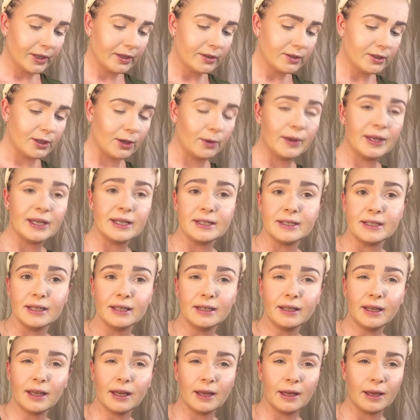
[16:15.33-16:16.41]
So it
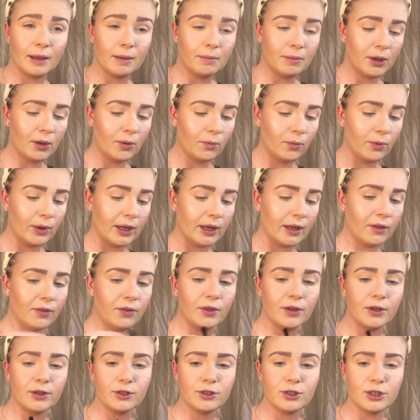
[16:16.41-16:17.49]
did come with
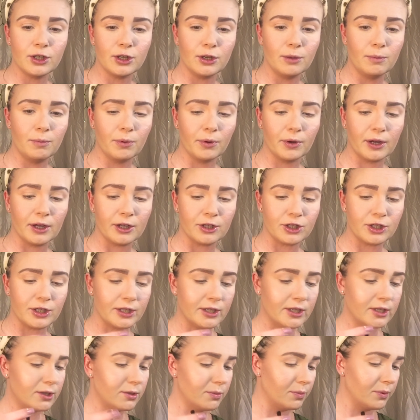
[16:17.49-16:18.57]
2
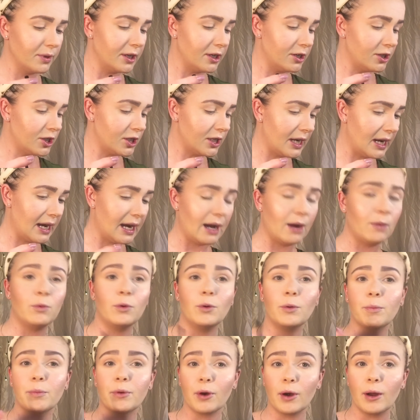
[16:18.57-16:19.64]
brushes, which I
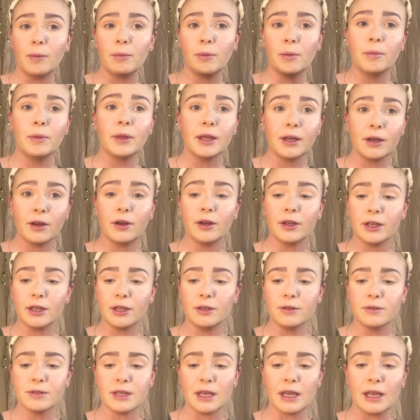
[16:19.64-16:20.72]
will probably not
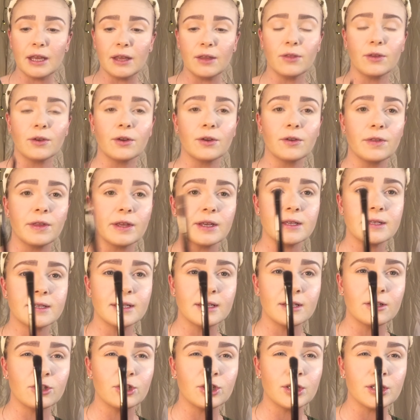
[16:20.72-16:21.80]
use either. This
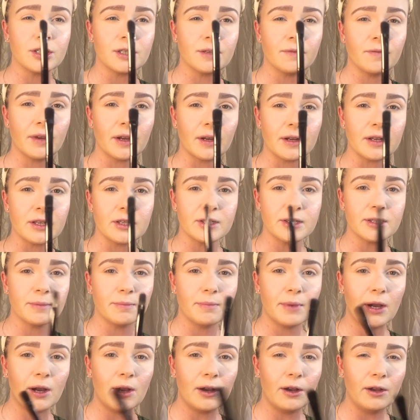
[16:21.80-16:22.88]
is just a very
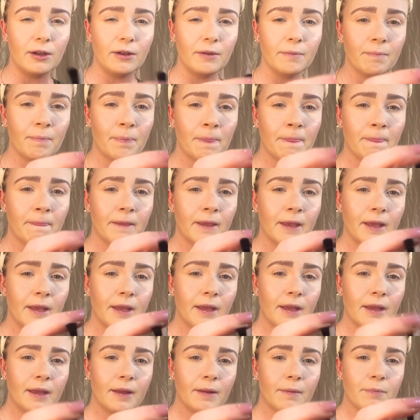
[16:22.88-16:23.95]
small
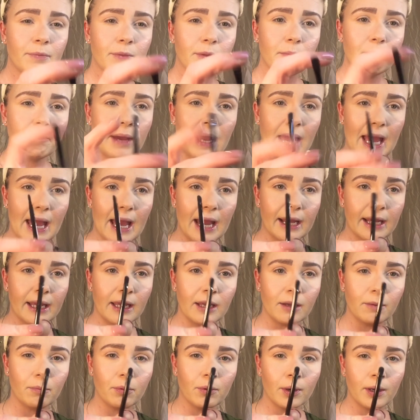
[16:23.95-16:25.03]

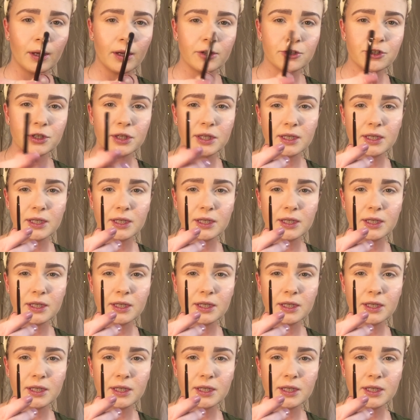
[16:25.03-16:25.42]
packing brush.